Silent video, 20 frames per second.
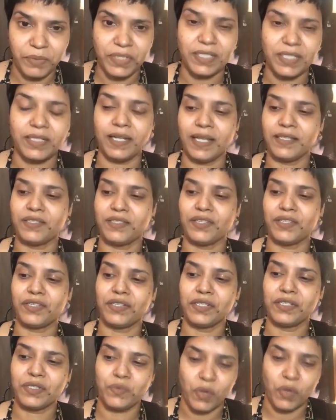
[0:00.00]

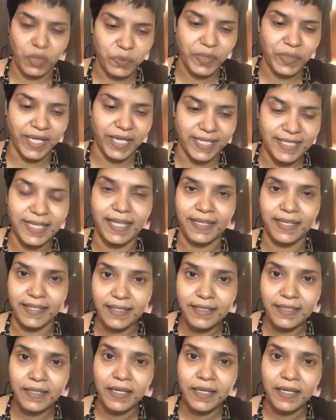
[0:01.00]
Personalization is what we excel in.